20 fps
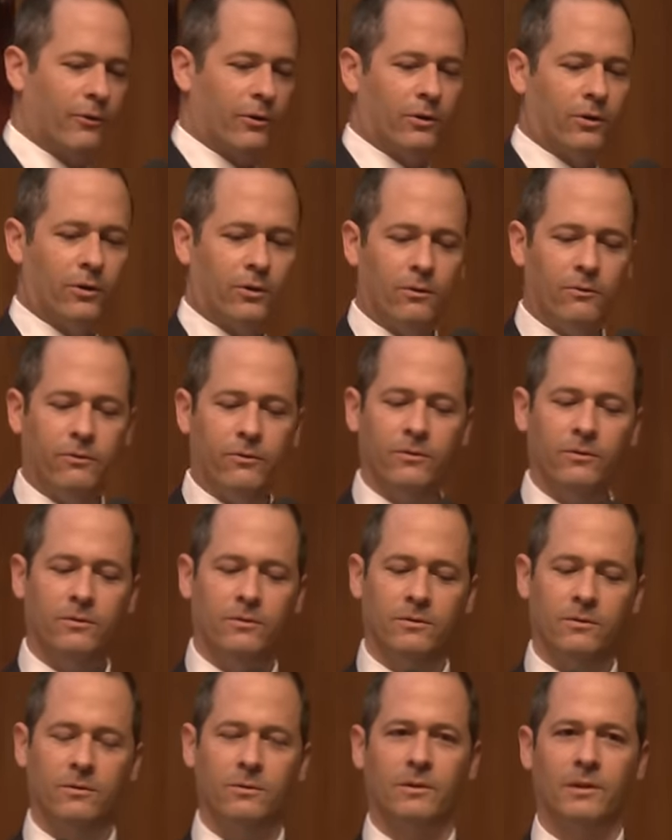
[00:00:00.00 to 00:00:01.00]
curve?
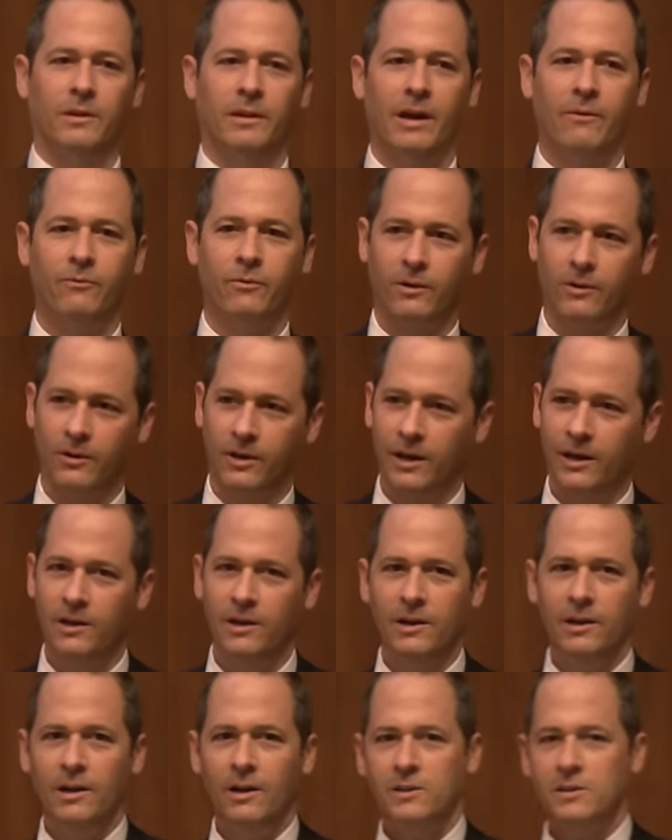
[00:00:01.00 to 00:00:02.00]
You know the Laffer? Okay.
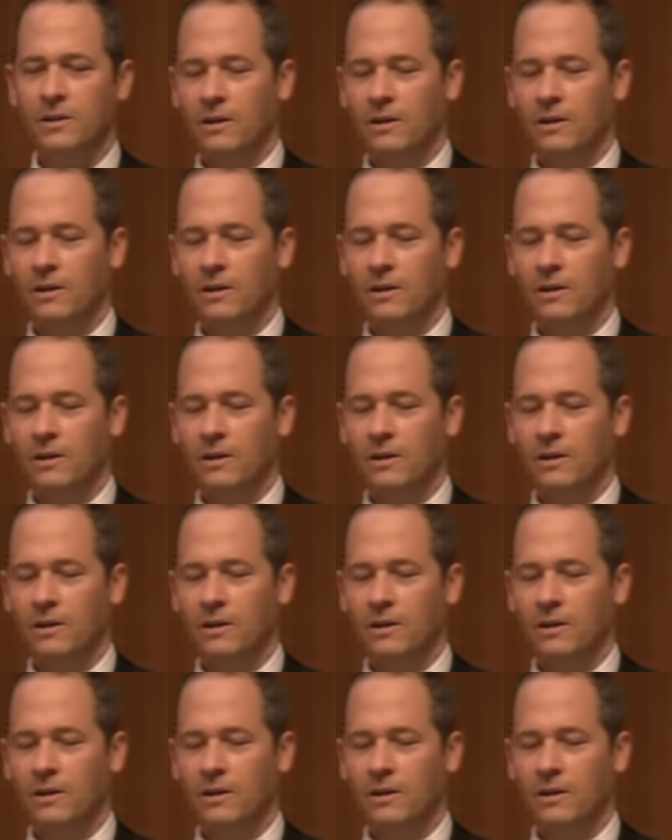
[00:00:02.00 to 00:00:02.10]
So